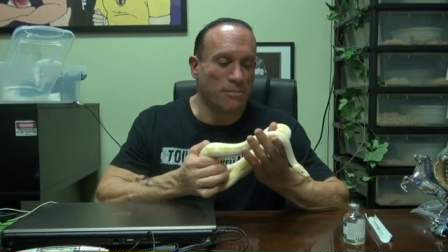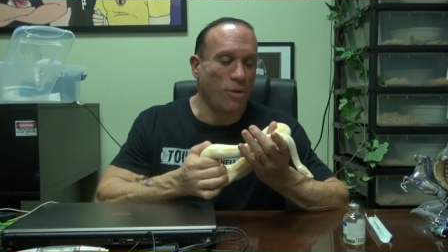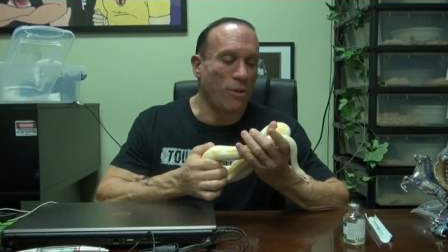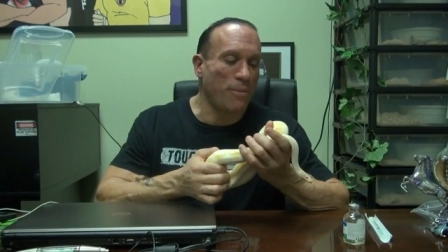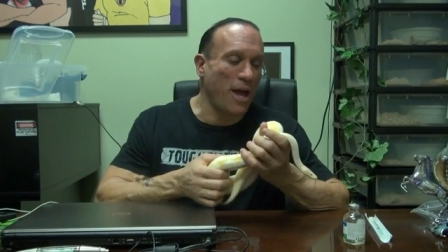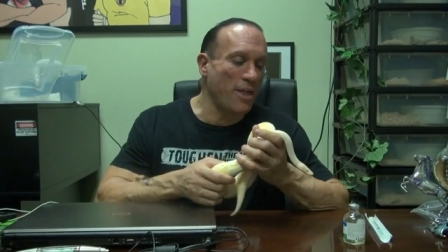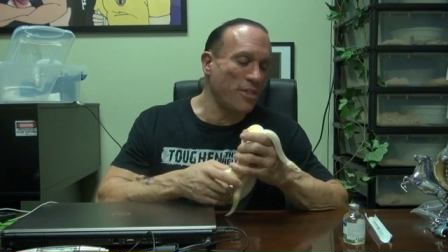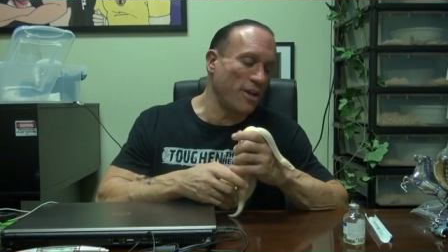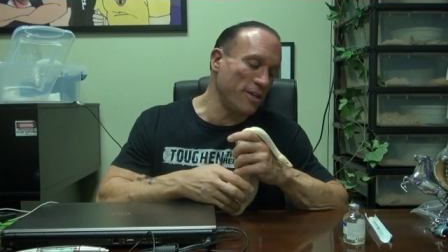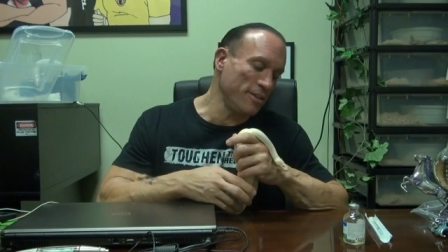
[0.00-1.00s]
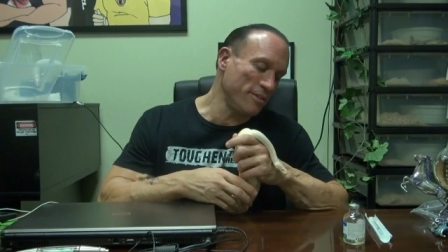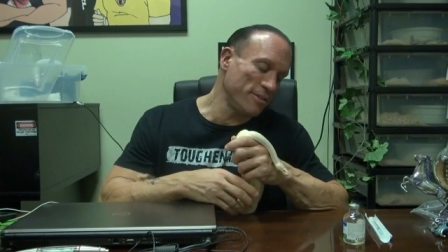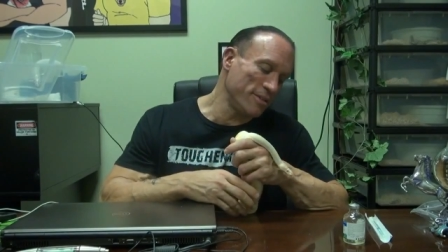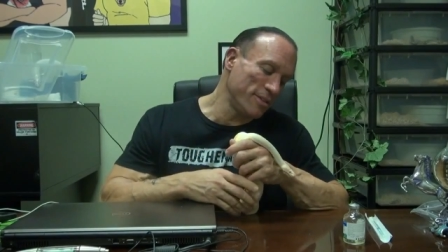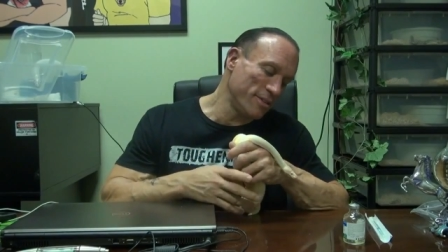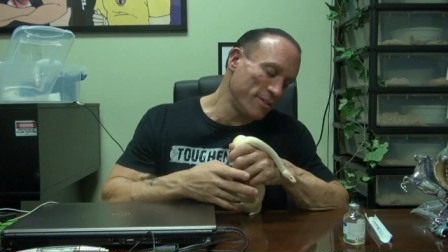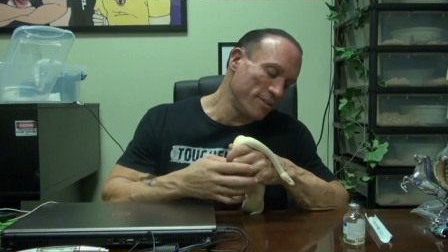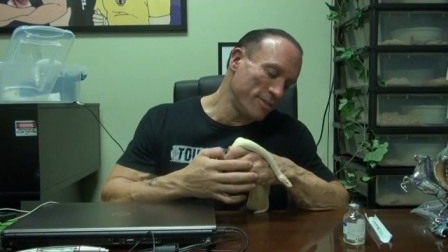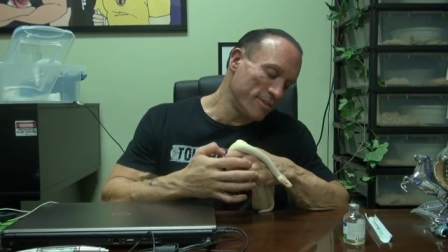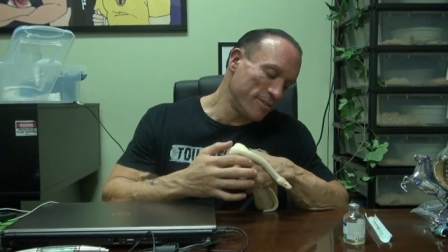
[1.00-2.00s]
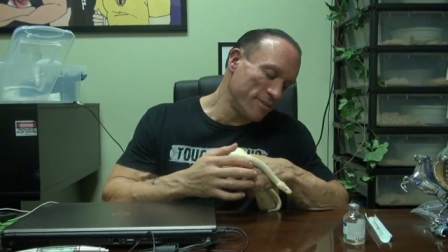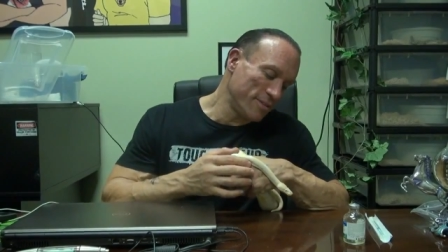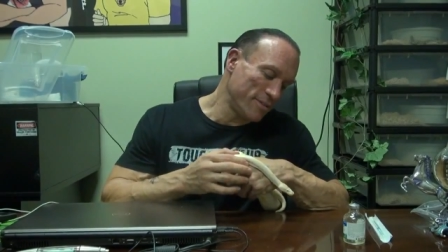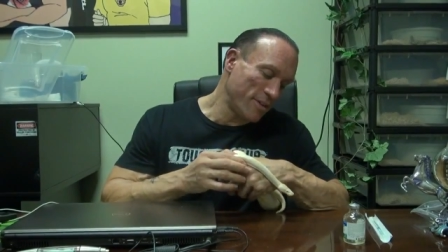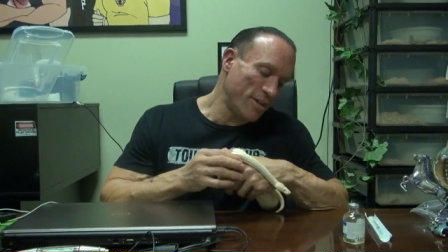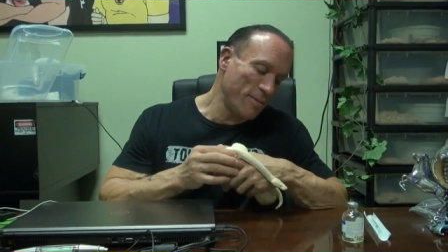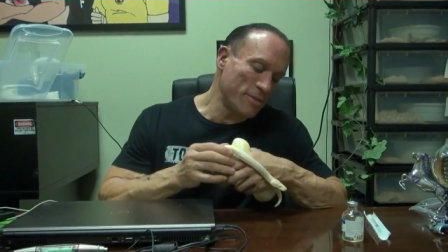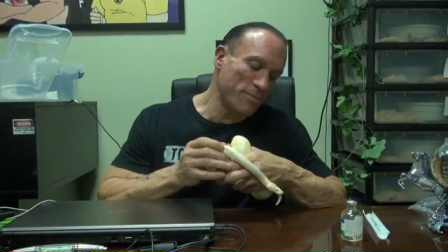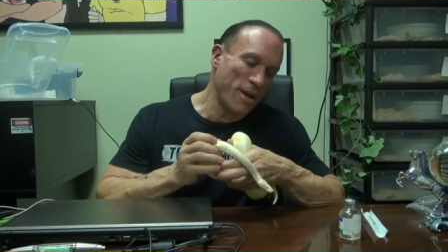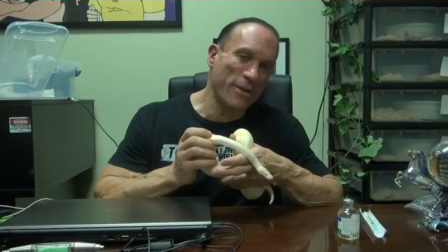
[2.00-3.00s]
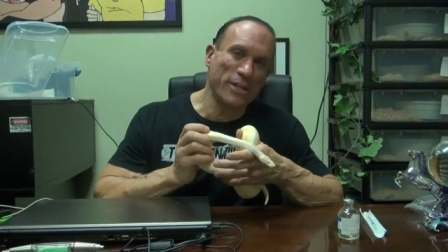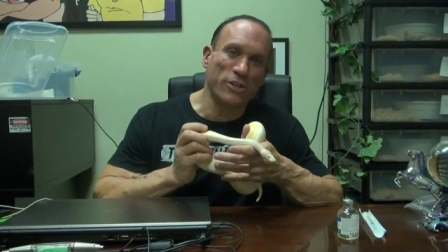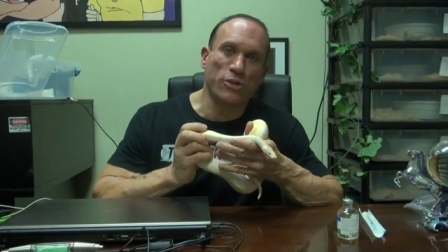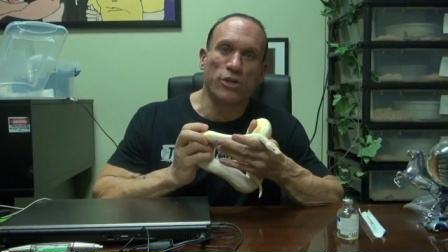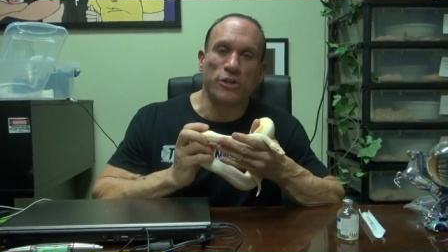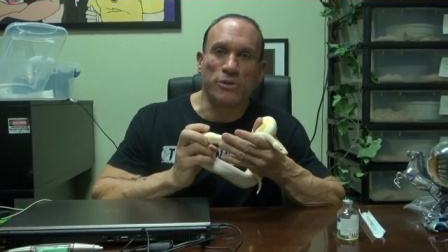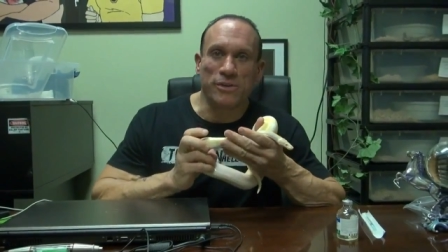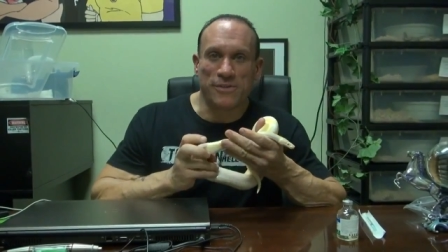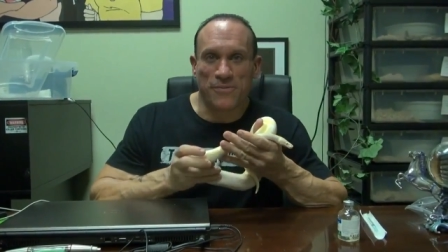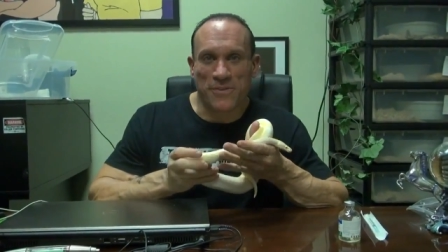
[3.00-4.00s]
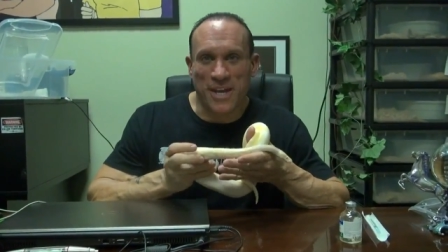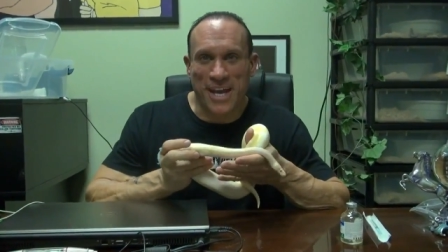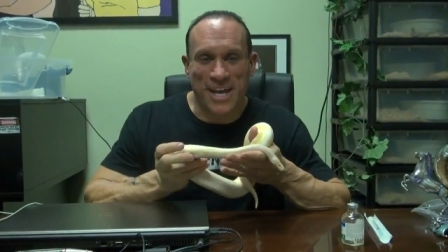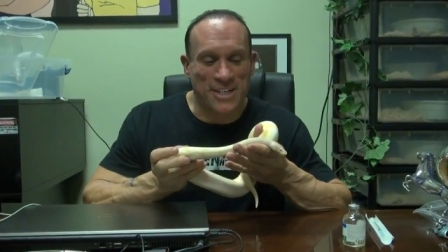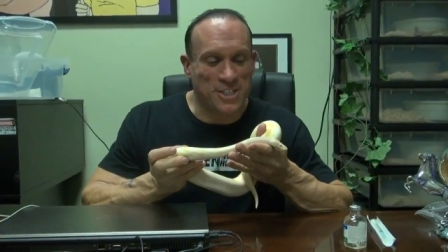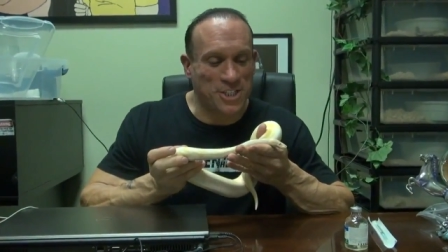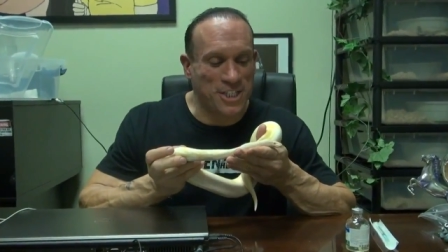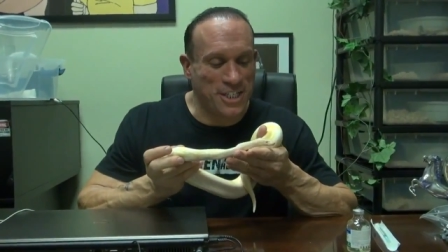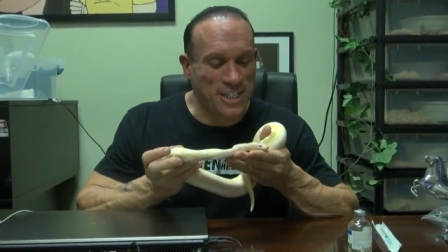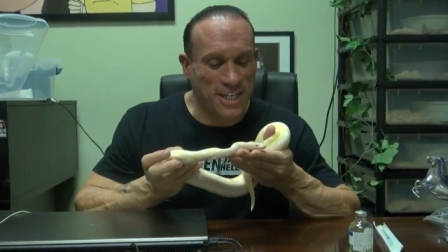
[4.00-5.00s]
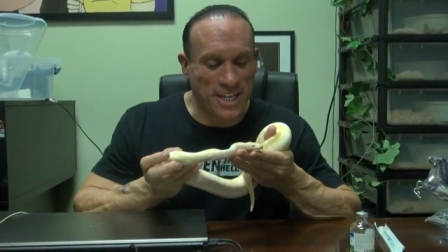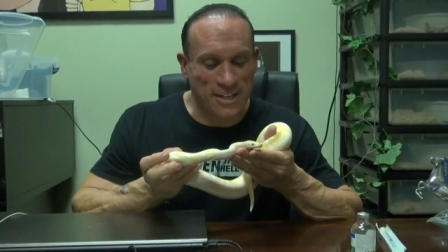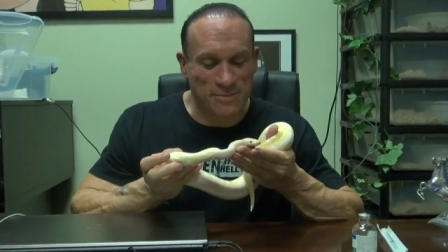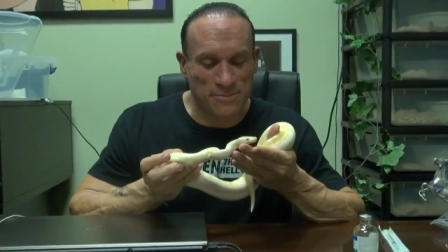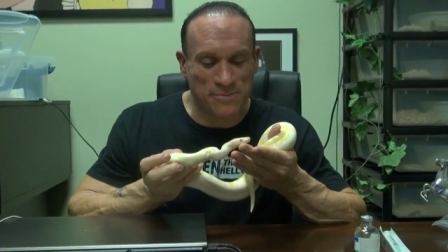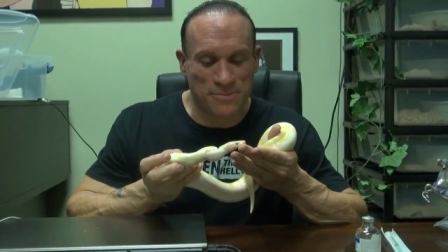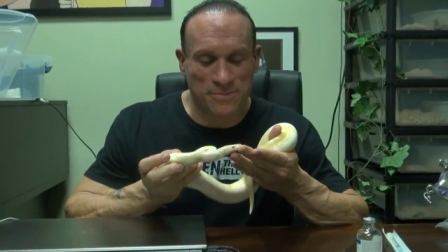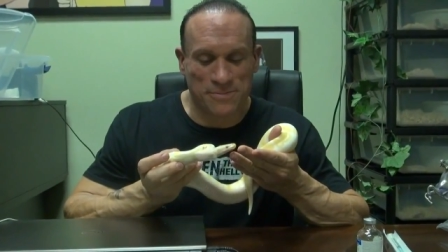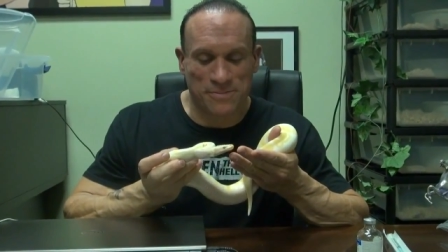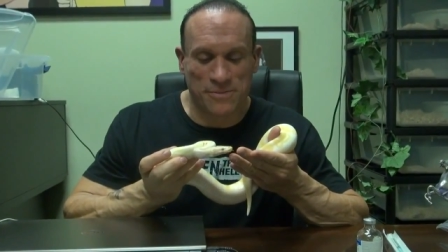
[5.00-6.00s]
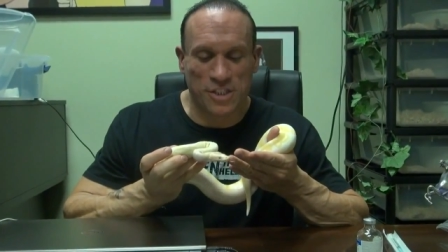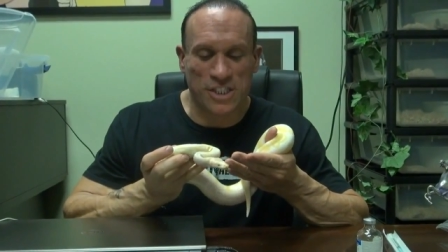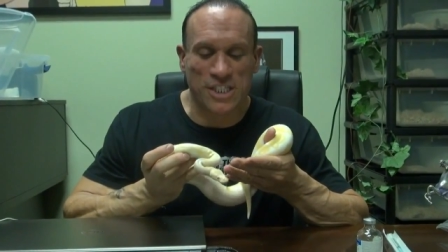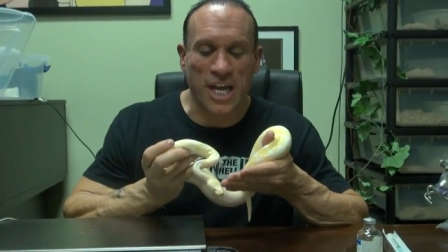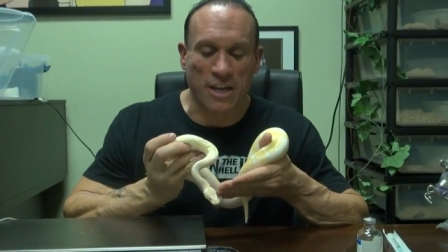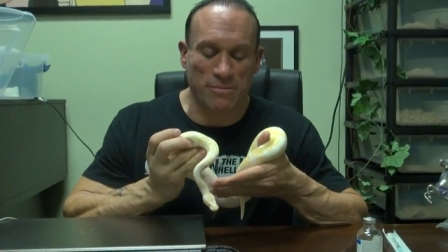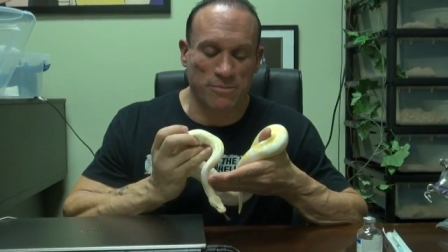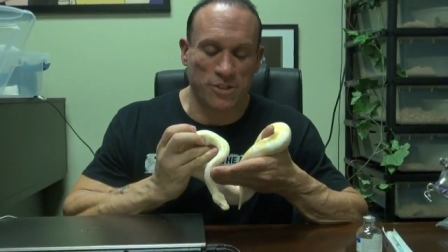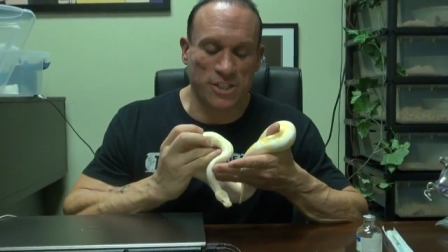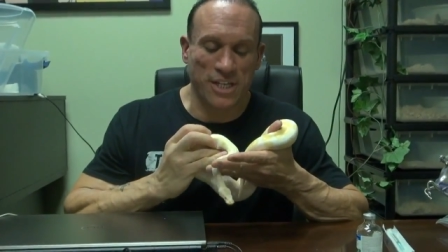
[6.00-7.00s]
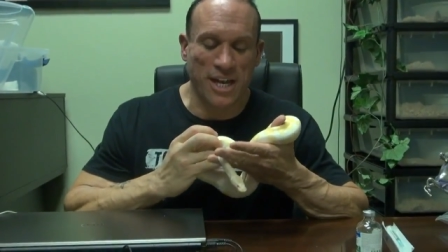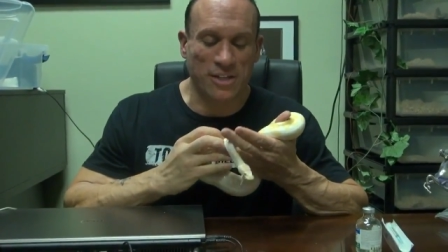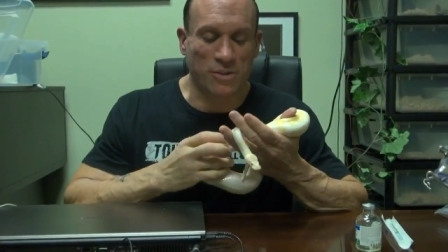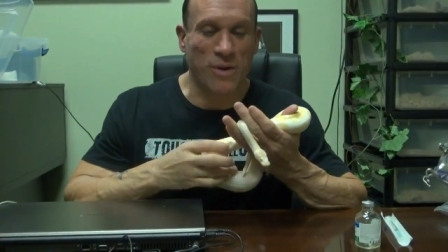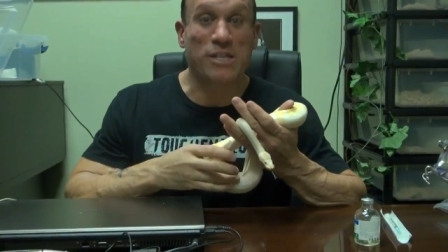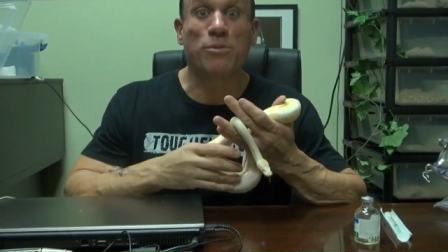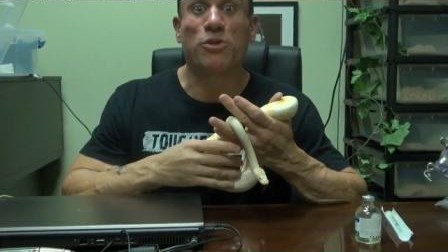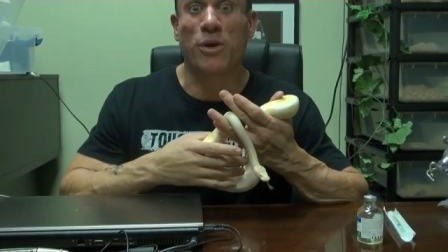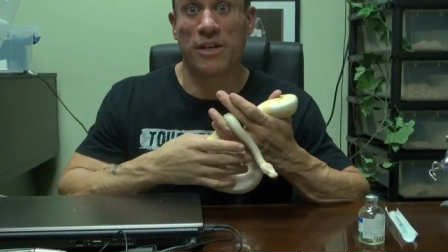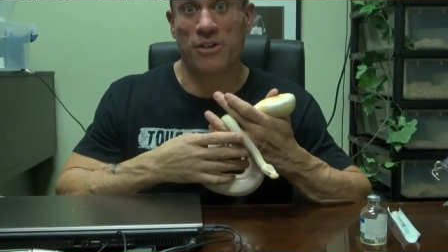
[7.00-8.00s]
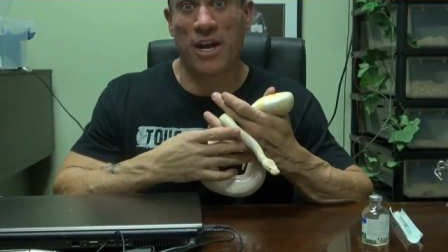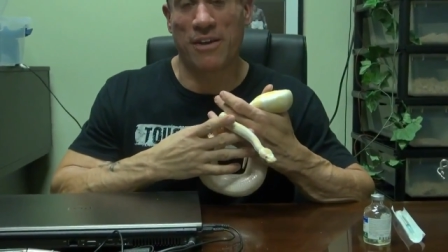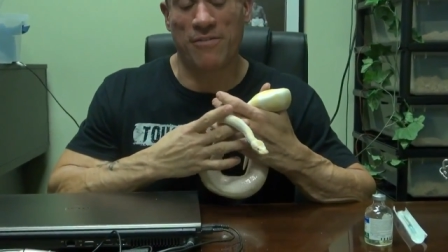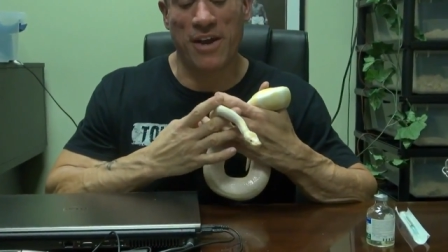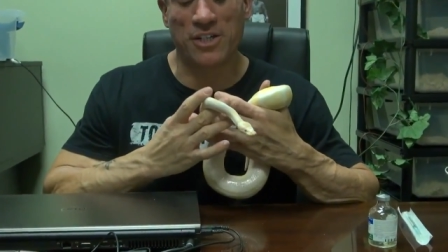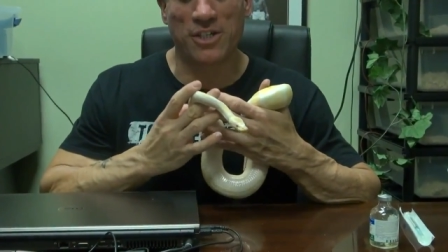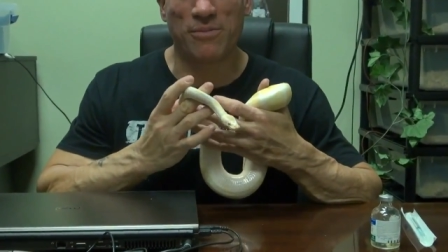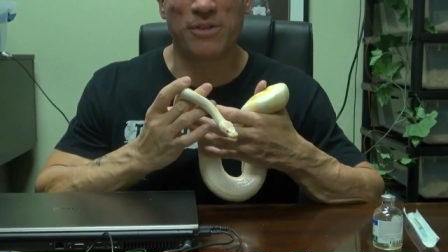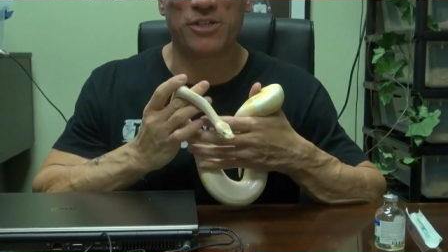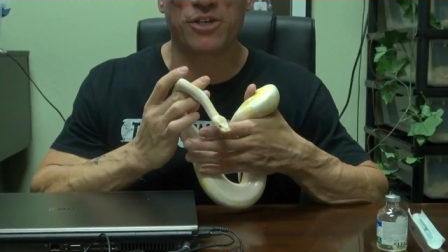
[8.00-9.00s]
ball python. Her name is Mary Lou Who, and she's sick. She's got a little respiratory tract infection, and we